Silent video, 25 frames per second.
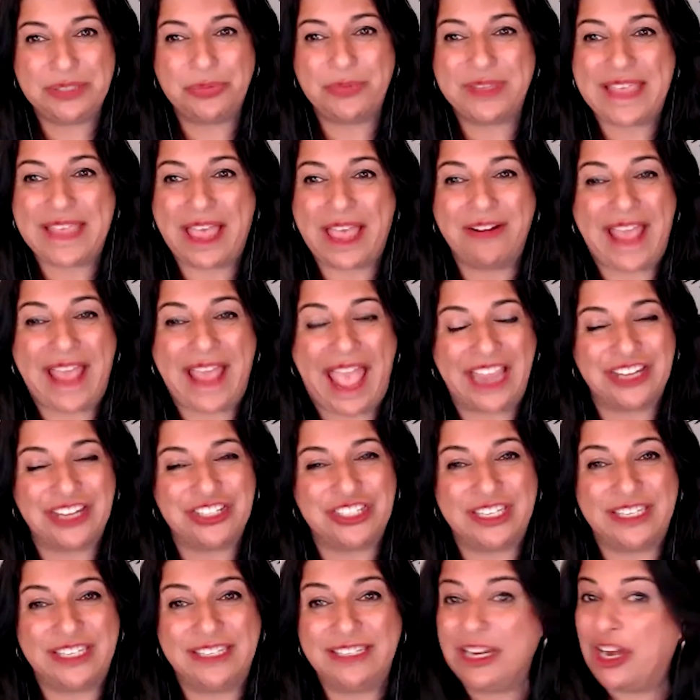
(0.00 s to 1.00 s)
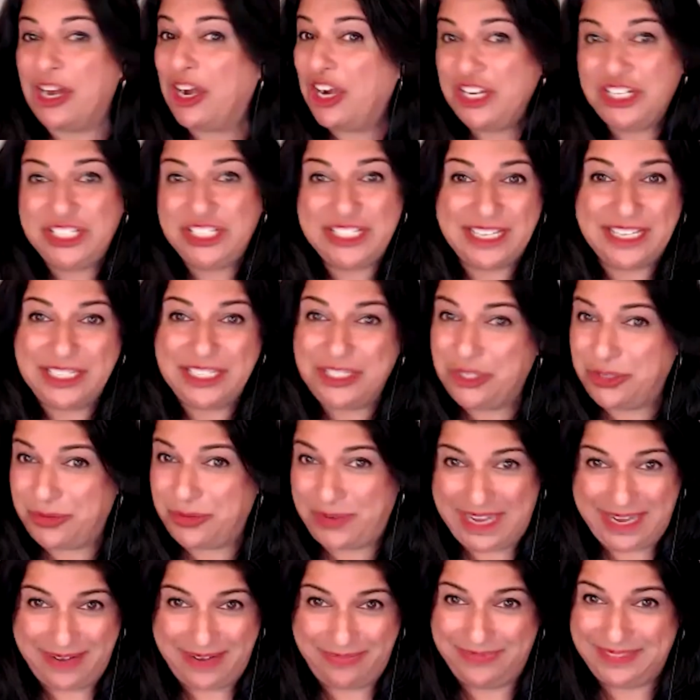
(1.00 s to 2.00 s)
without action are just
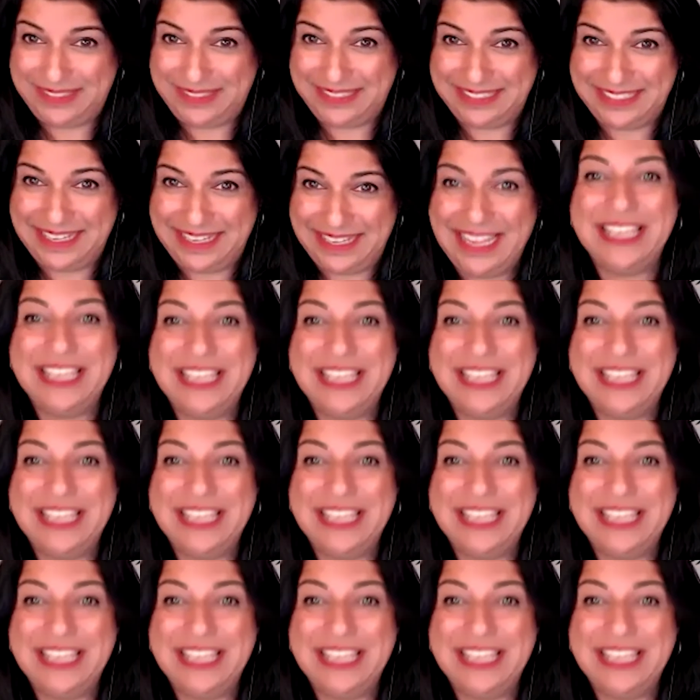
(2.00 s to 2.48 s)
dreams.